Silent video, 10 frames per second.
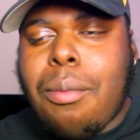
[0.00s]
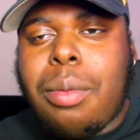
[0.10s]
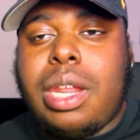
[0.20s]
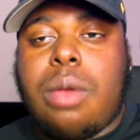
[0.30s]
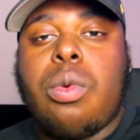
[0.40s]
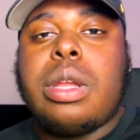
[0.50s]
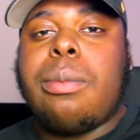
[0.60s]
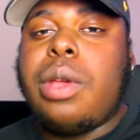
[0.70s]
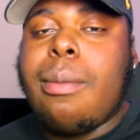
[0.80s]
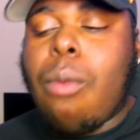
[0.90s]
But hey, we're
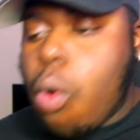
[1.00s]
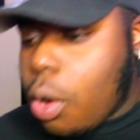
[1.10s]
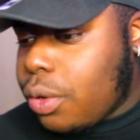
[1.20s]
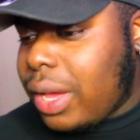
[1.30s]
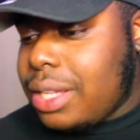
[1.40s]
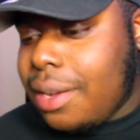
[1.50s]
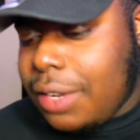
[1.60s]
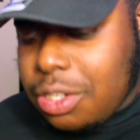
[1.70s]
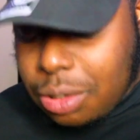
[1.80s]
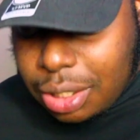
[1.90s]
gonna bring more
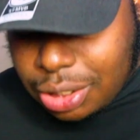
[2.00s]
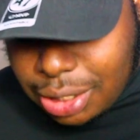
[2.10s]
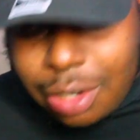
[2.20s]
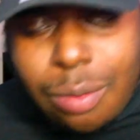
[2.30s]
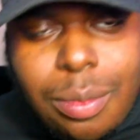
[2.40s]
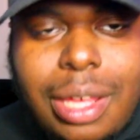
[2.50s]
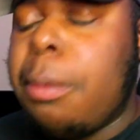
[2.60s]
creativity to this channel, man.